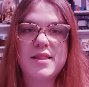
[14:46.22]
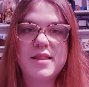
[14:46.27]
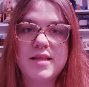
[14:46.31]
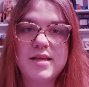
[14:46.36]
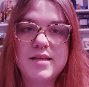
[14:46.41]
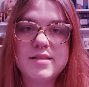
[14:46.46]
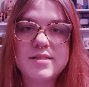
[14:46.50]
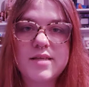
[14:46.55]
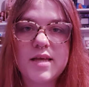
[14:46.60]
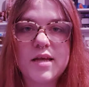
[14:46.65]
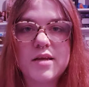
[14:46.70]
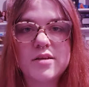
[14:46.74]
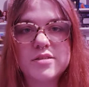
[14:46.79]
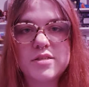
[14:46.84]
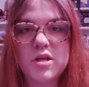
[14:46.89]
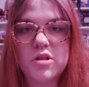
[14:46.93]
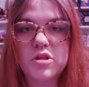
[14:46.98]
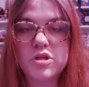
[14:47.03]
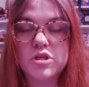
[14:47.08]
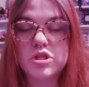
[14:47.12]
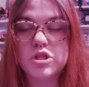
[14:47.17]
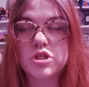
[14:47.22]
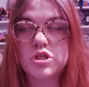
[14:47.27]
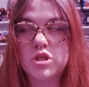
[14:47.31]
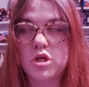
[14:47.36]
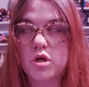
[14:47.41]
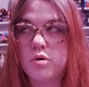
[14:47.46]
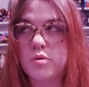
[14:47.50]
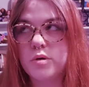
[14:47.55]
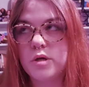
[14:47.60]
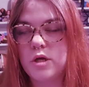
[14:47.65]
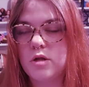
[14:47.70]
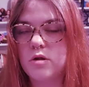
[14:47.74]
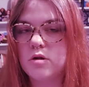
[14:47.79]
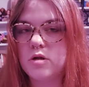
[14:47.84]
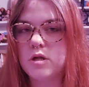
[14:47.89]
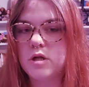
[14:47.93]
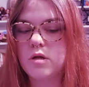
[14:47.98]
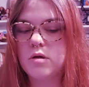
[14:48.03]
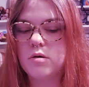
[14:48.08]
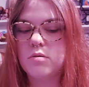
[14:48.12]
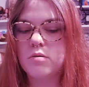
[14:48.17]
This hairstyle looks so
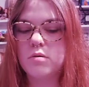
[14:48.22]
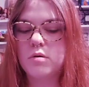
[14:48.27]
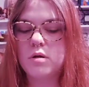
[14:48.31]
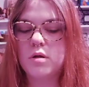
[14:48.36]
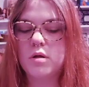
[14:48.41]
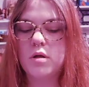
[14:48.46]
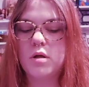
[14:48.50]
cute on you.